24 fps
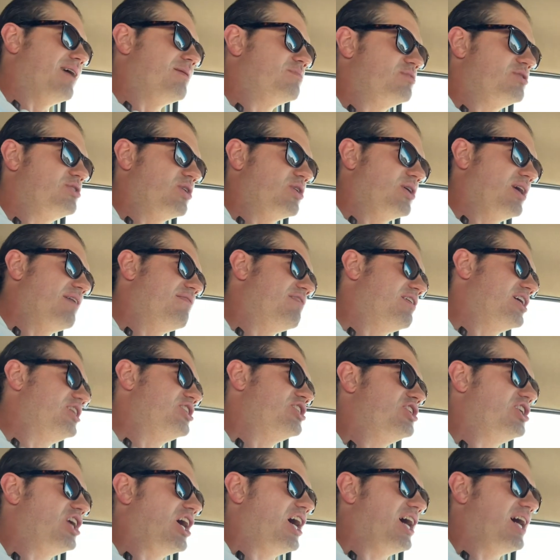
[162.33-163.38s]
So give it a
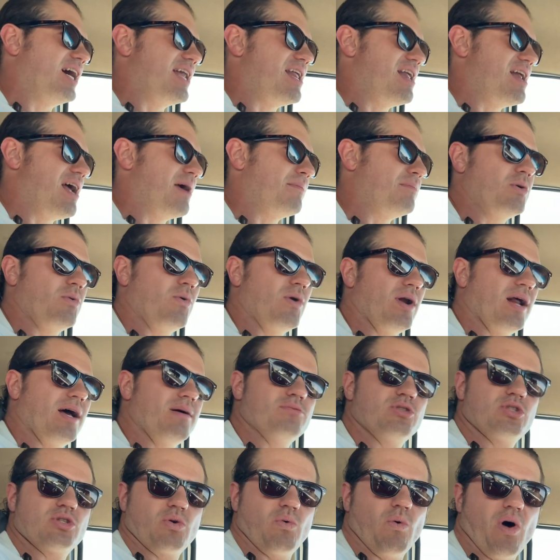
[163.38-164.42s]
shot. And I mean, when
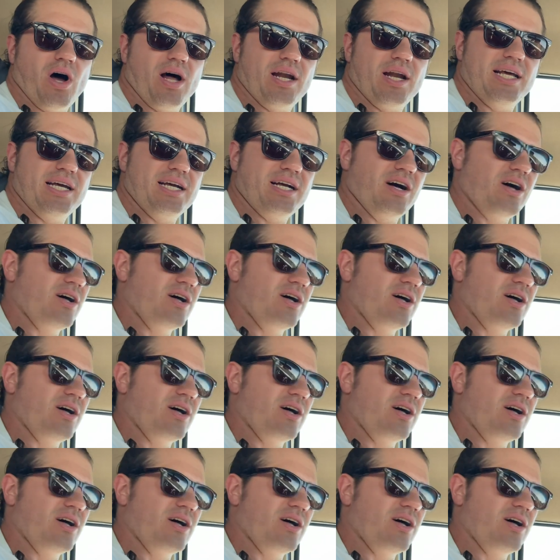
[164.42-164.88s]
I'm squatting,